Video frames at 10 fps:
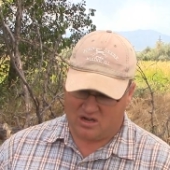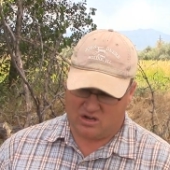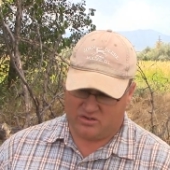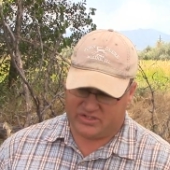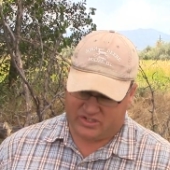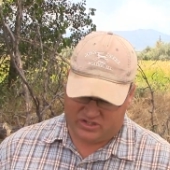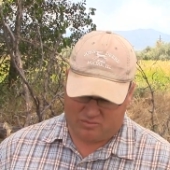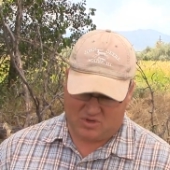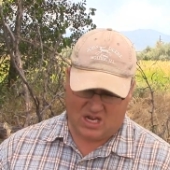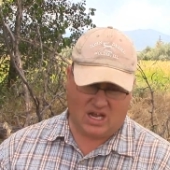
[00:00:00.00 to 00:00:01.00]
using
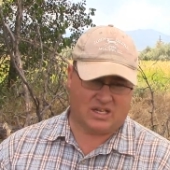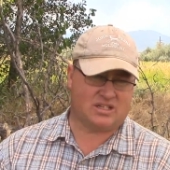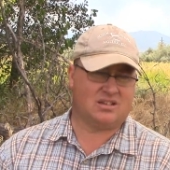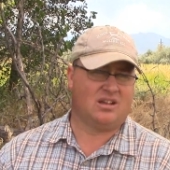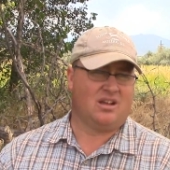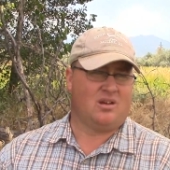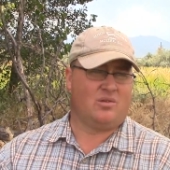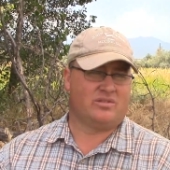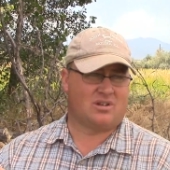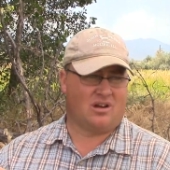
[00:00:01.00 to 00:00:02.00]
GPS,
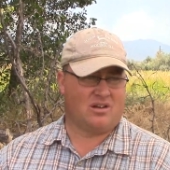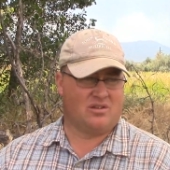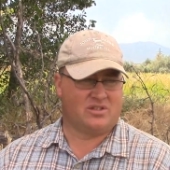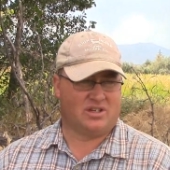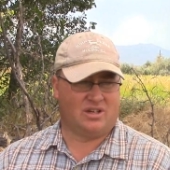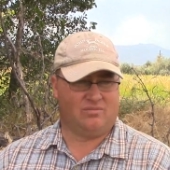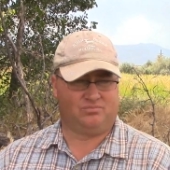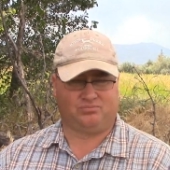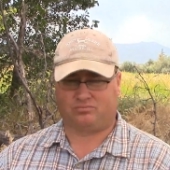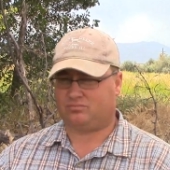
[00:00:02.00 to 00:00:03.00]
we started using
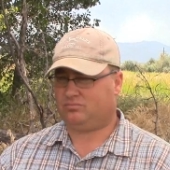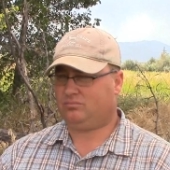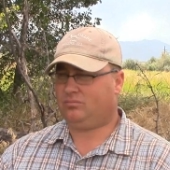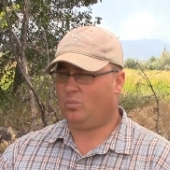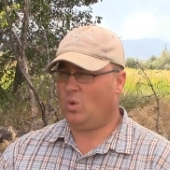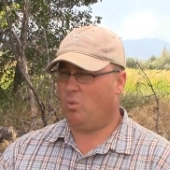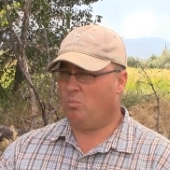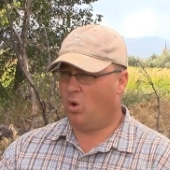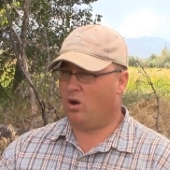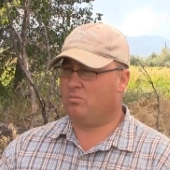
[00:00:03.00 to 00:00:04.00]

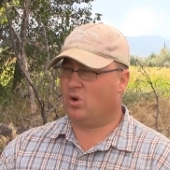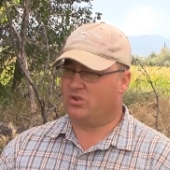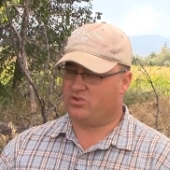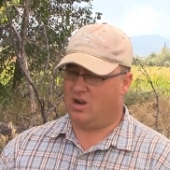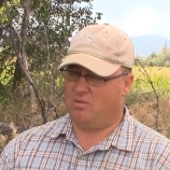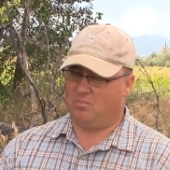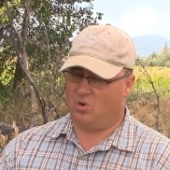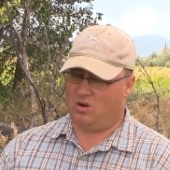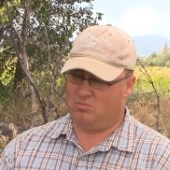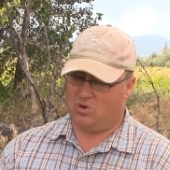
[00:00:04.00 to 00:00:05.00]
more and more drip,
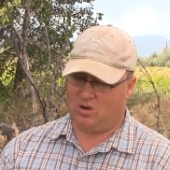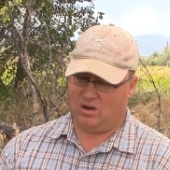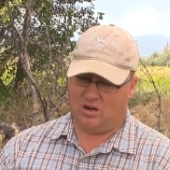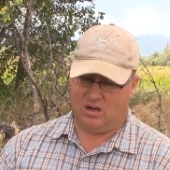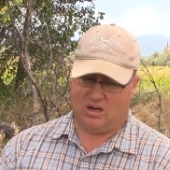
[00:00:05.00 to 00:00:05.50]
more and more